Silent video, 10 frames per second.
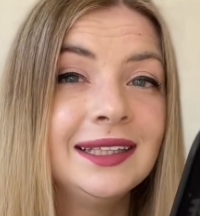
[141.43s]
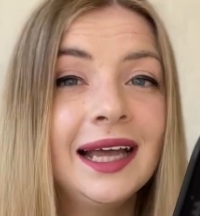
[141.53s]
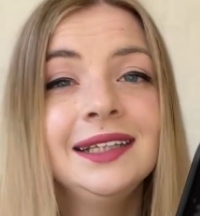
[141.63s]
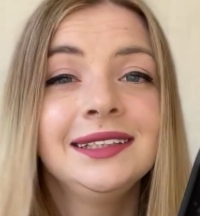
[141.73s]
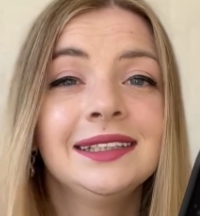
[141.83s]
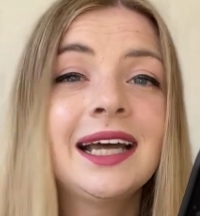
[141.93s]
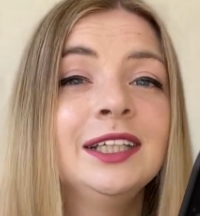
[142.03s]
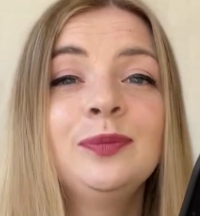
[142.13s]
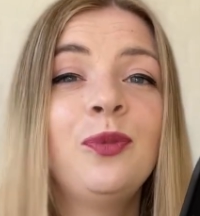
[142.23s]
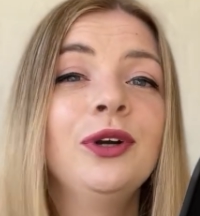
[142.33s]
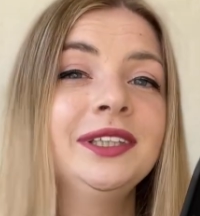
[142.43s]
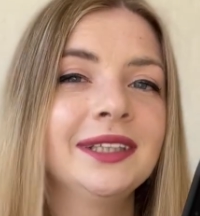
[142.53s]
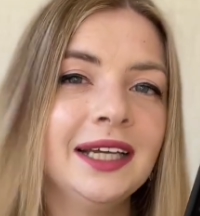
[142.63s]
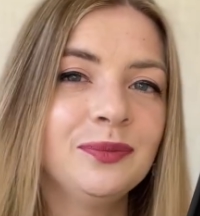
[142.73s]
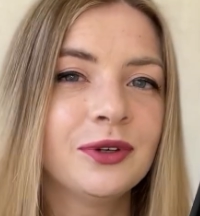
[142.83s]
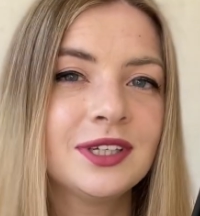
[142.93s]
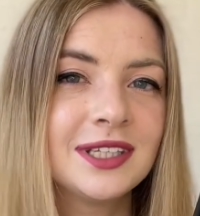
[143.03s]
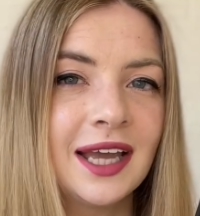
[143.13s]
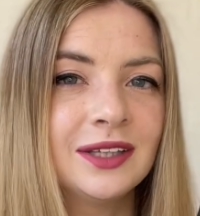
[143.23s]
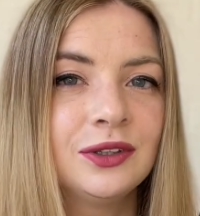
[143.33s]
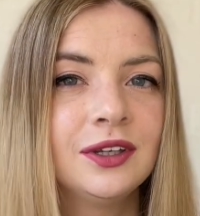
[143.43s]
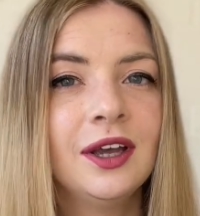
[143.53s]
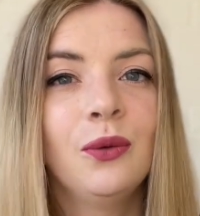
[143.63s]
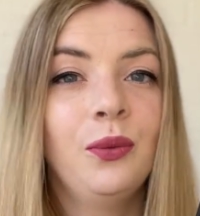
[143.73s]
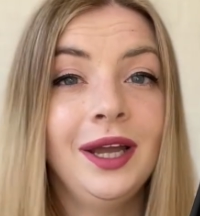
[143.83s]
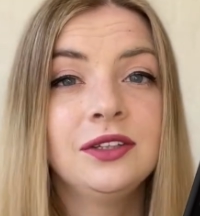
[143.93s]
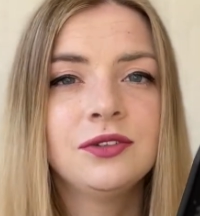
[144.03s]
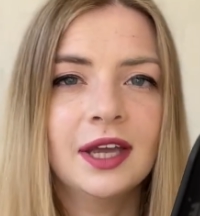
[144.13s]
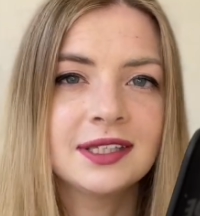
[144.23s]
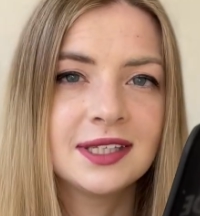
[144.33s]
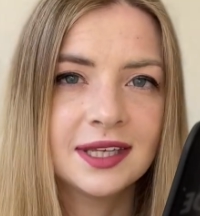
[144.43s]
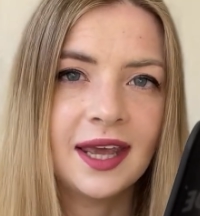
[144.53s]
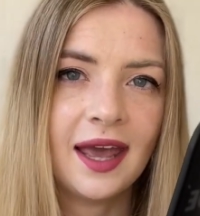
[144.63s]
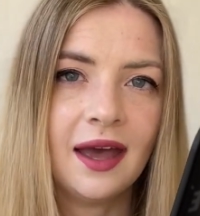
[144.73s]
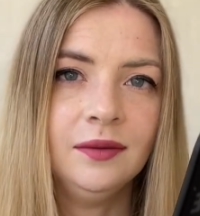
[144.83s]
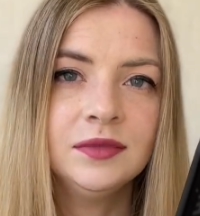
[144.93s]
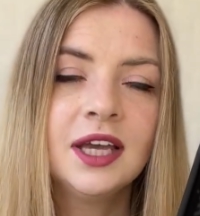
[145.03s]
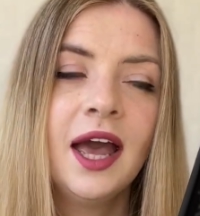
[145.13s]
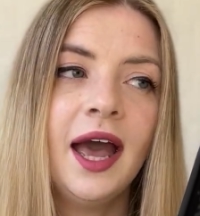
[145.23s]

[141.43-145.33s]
99.9% percent way to get scammed